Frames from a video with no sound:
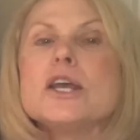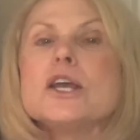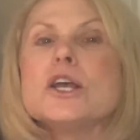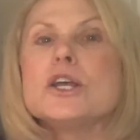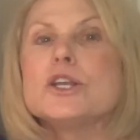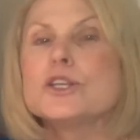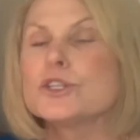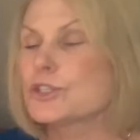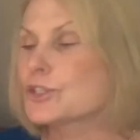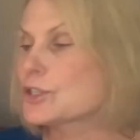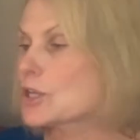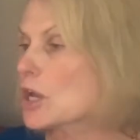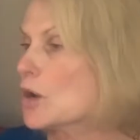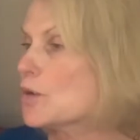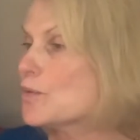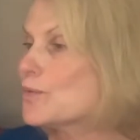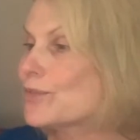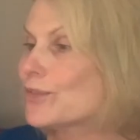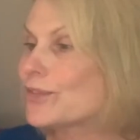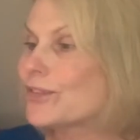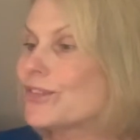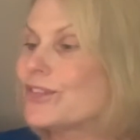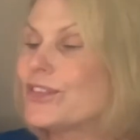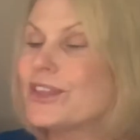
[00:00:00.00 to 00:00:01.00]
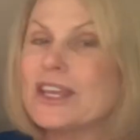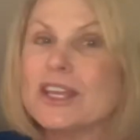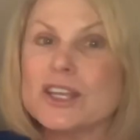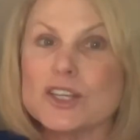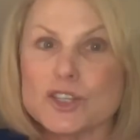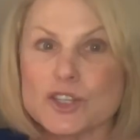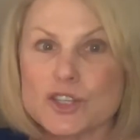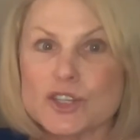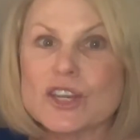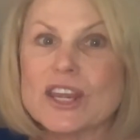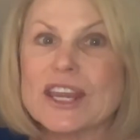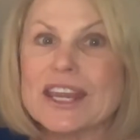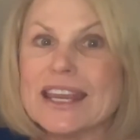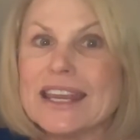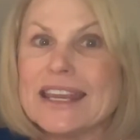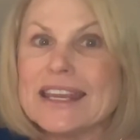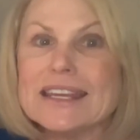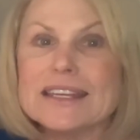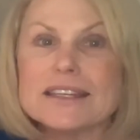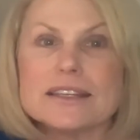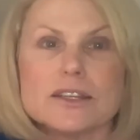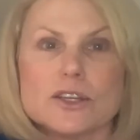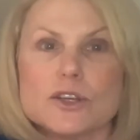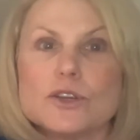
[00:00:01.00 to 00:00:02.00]
So this
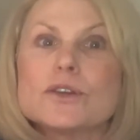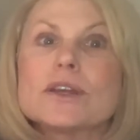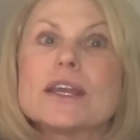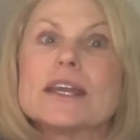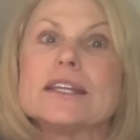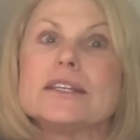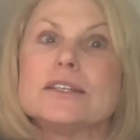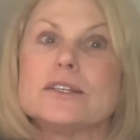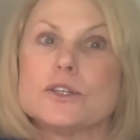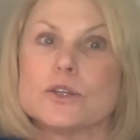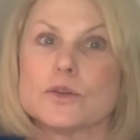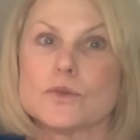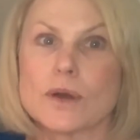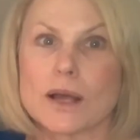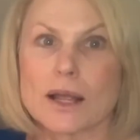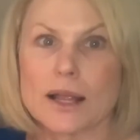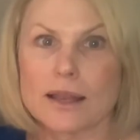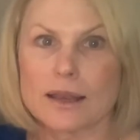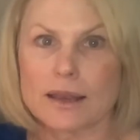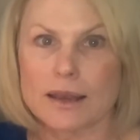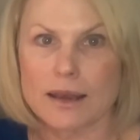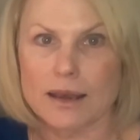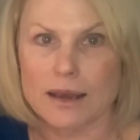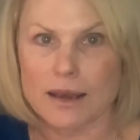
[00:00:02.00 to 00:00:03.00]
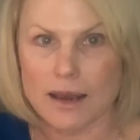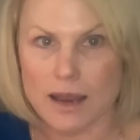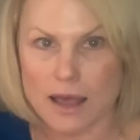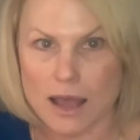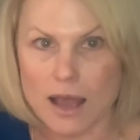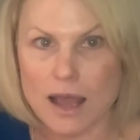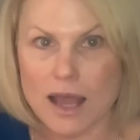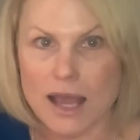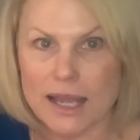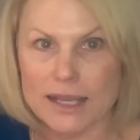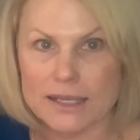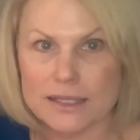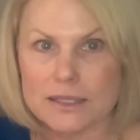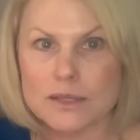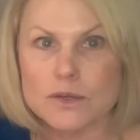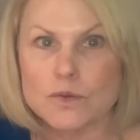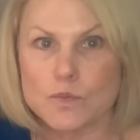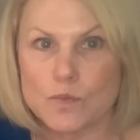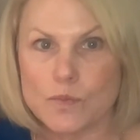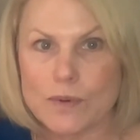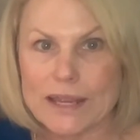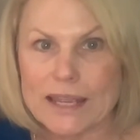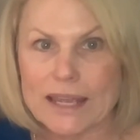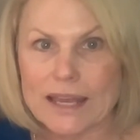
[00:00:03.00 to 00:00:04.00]
sheet you can do a lot
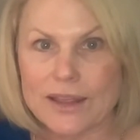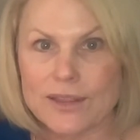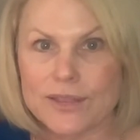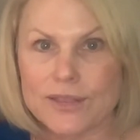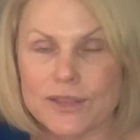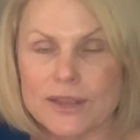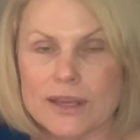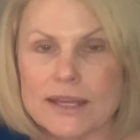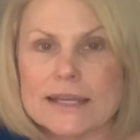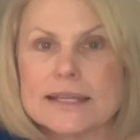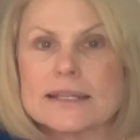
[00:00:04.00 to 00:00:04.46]
with.